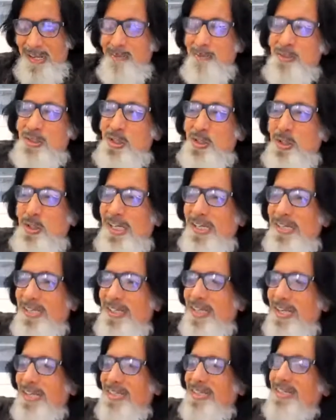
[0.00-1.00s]
sure
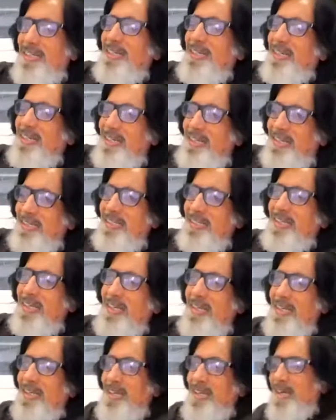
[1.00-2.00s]
that a
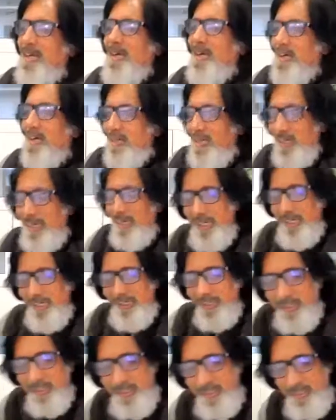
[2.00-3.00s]

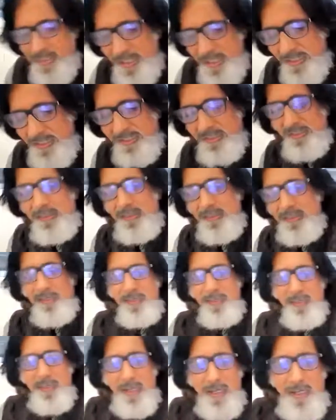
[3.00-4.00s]
great teacher,
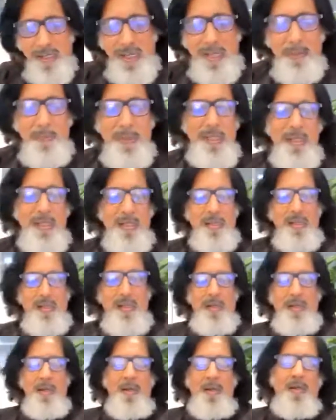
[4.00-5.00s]
I mean,
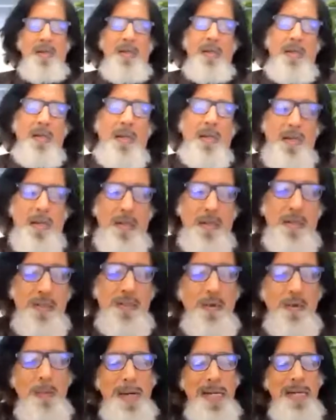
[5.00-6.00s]

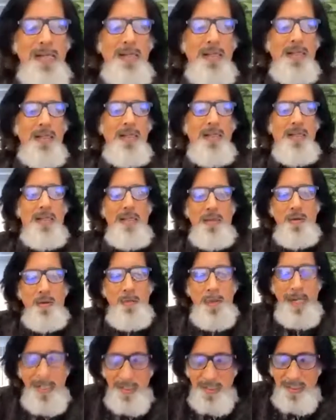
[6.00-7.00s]
you might
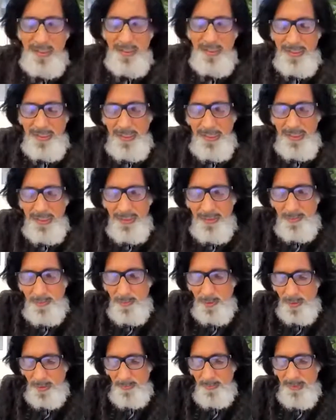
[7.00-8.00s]
create
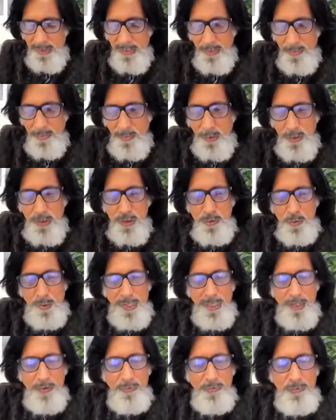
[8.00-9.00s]
probably the most
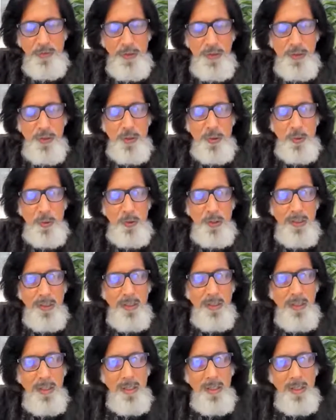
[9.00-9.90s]
wonderful school,